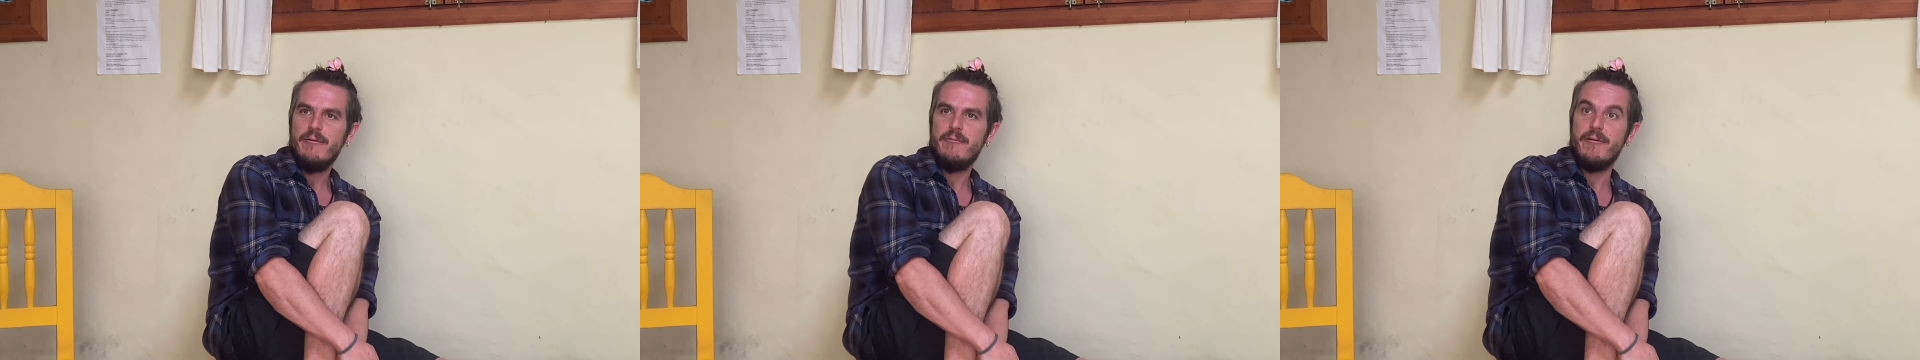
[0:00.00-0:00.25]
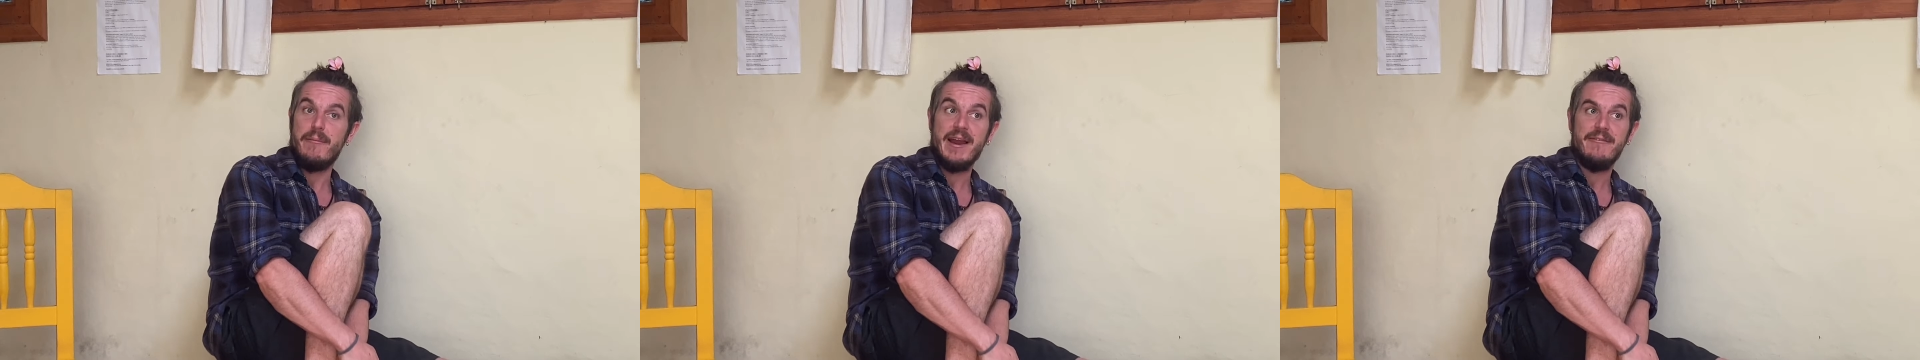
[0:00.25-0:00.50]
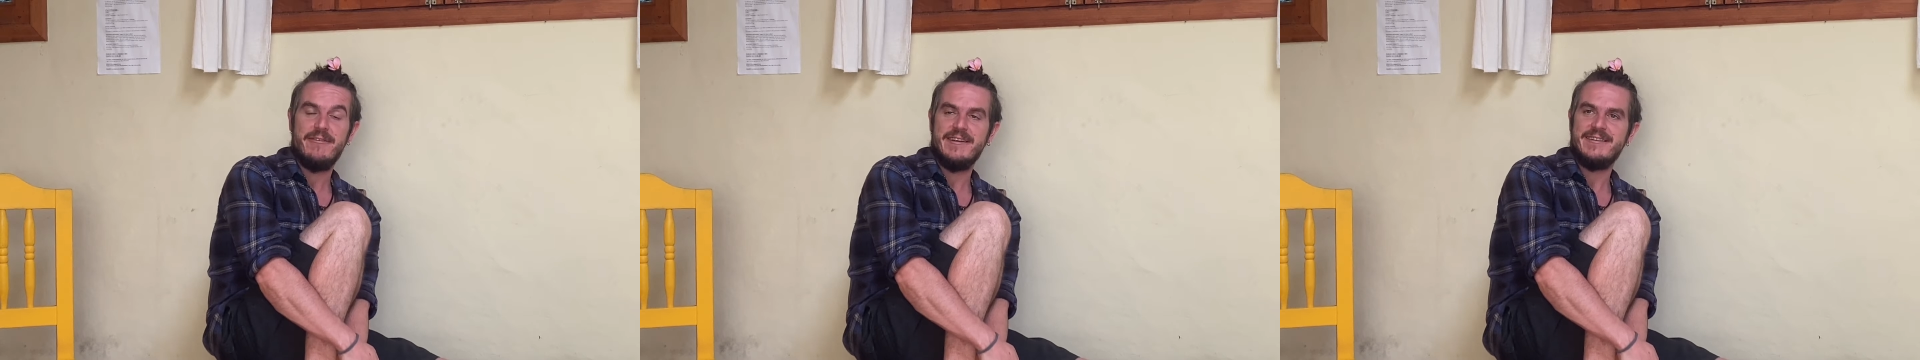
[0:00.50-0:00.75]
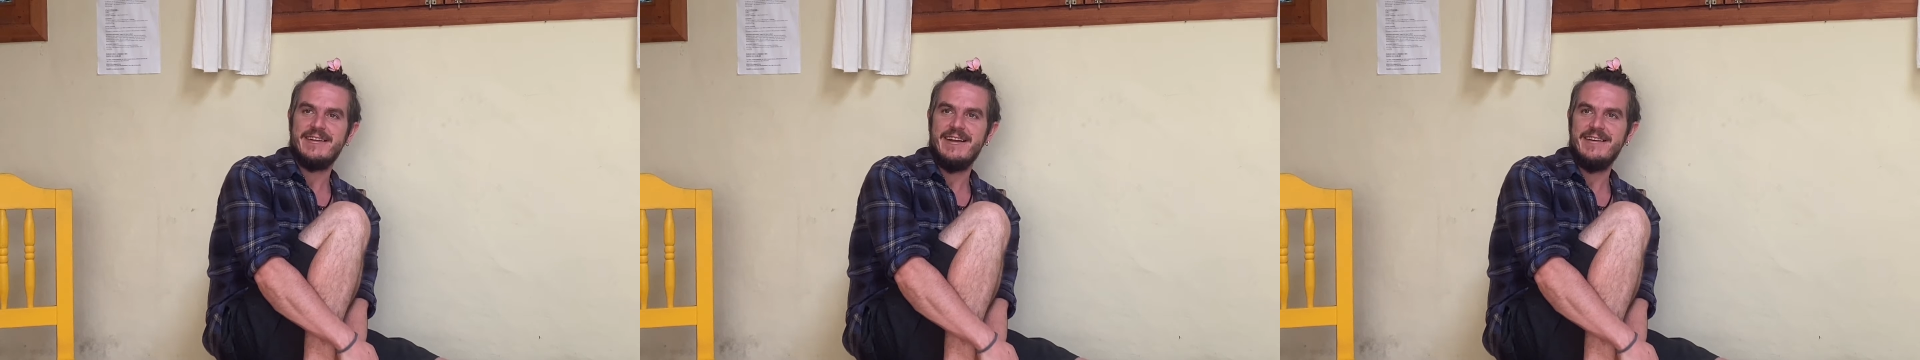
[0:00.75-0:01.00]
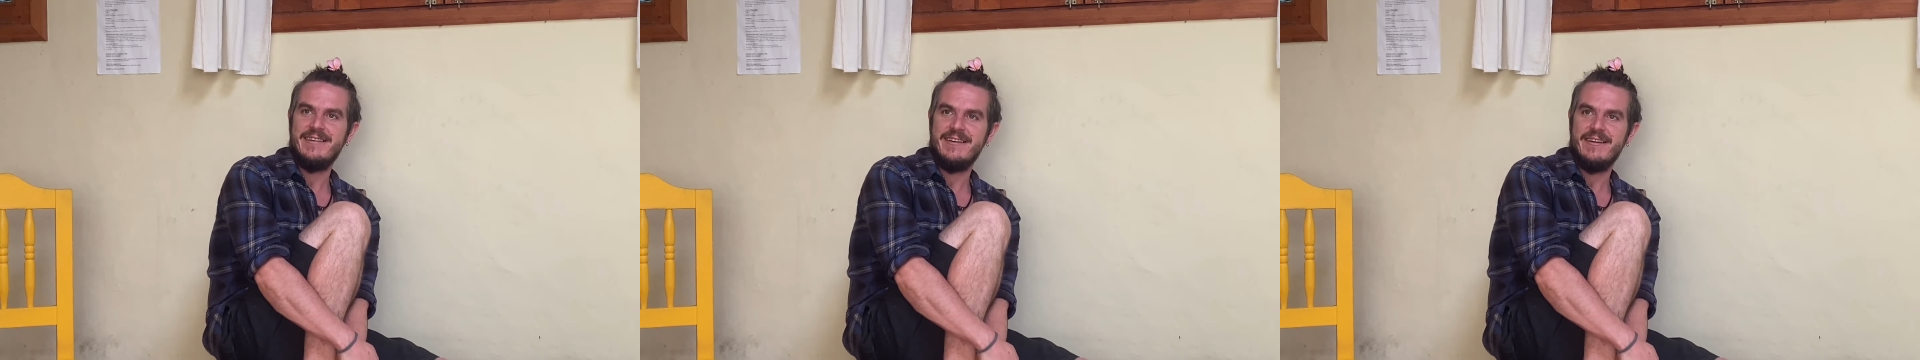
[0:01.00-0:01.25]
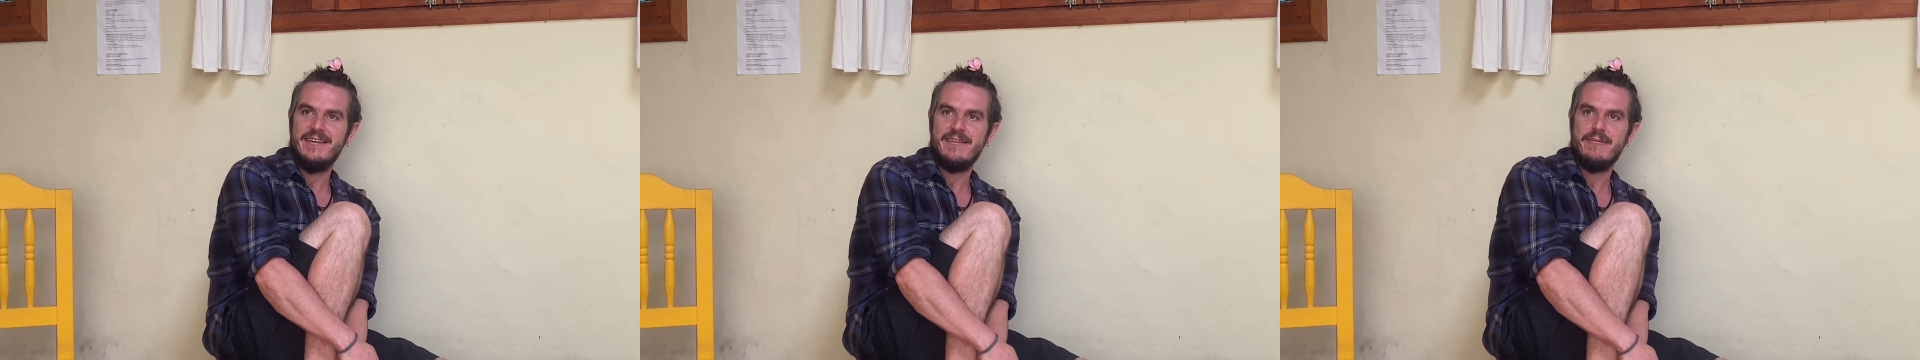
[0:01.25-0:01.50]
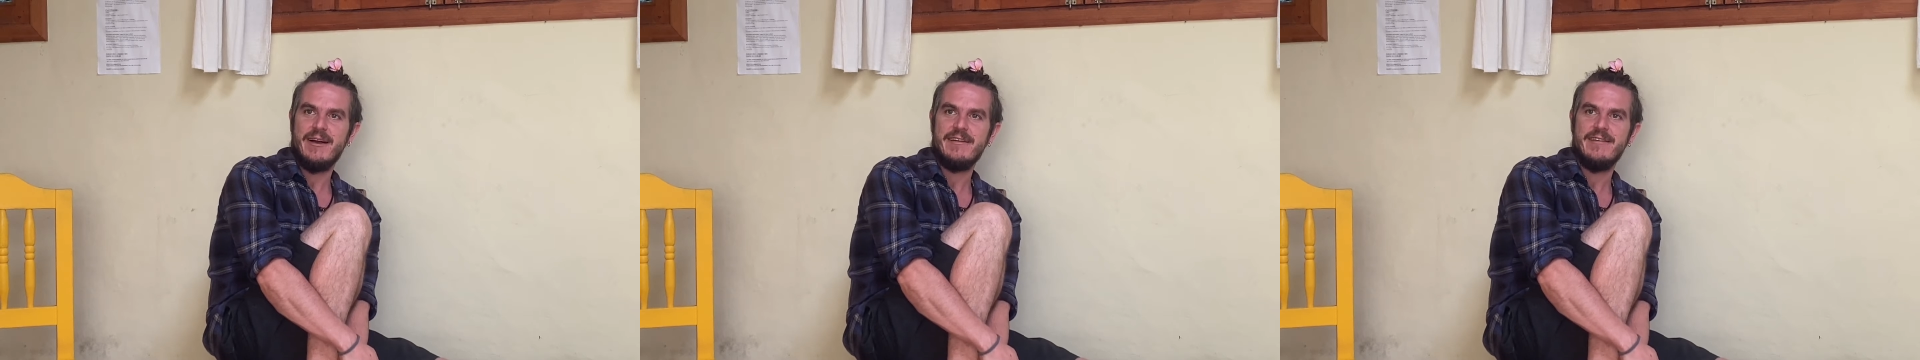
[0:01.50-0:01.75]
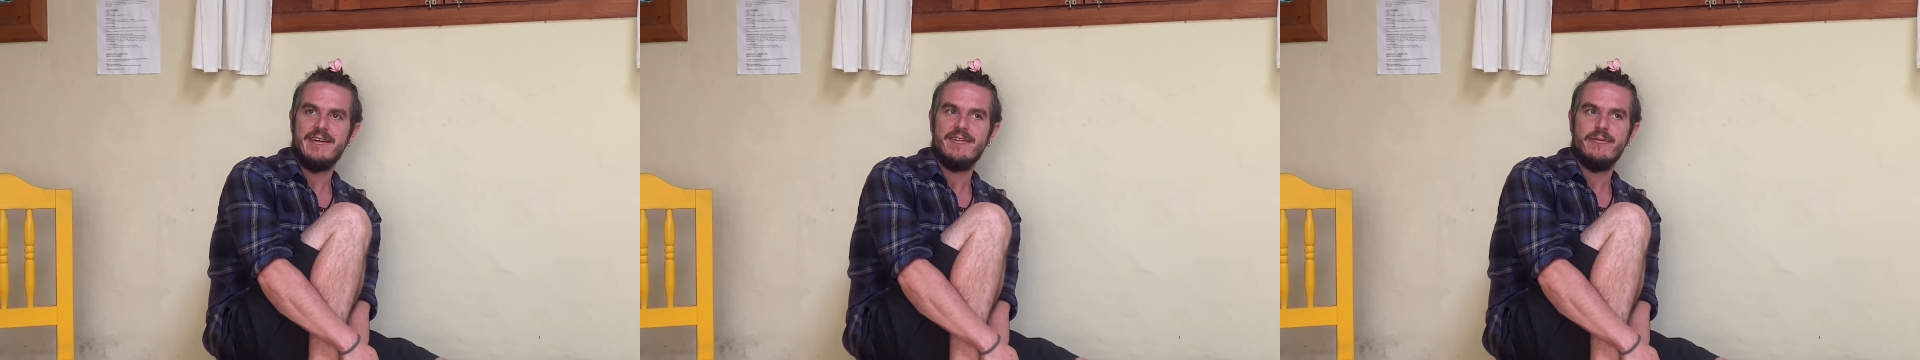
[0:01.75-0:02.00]
For manifestation is
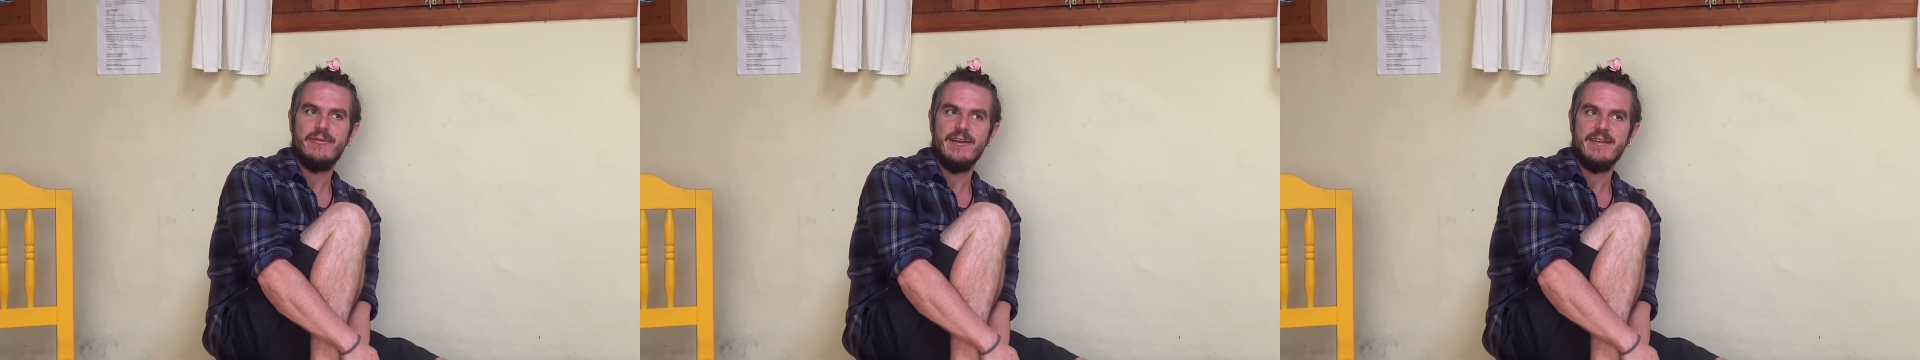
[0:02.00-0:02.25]
imagining something